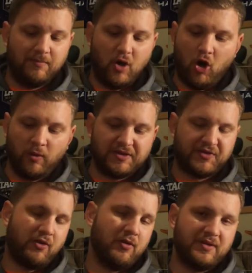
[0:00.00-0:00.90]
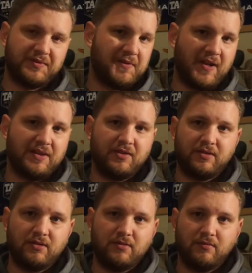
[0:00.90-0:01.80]
All this skirt is designed to
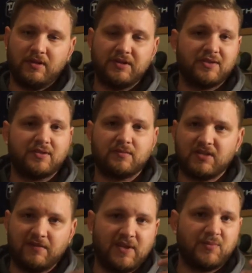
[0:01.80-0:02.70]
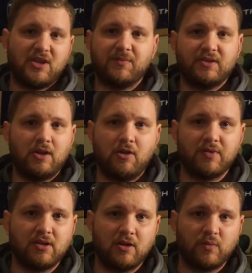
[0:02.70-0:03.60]
do is just give them something to hone
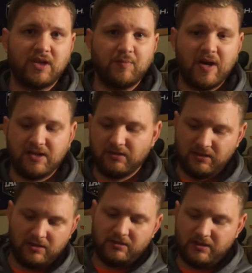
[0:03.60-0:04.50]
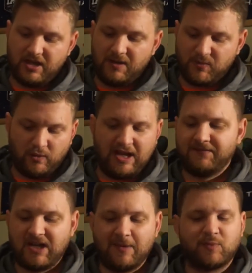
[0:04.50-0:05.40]
in on when they bite. You'll have
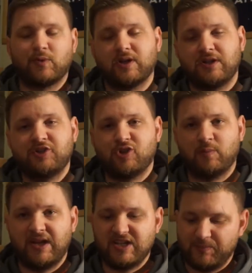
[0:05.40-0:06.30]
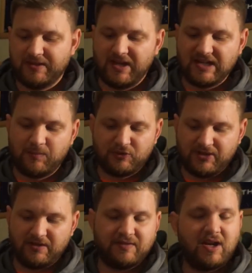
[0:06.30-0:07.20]
times where they're going to hit your blades, but
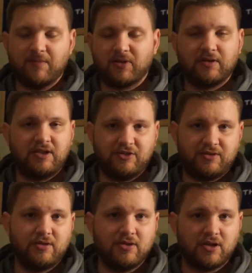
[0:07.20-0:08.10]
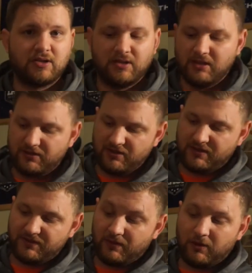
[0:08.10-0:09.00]
90% of the time they're going to hit the hook, just
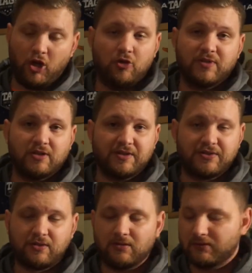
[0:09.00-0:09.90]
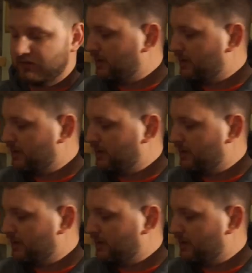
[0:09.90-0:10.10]
because they're going to hone in on the skirt.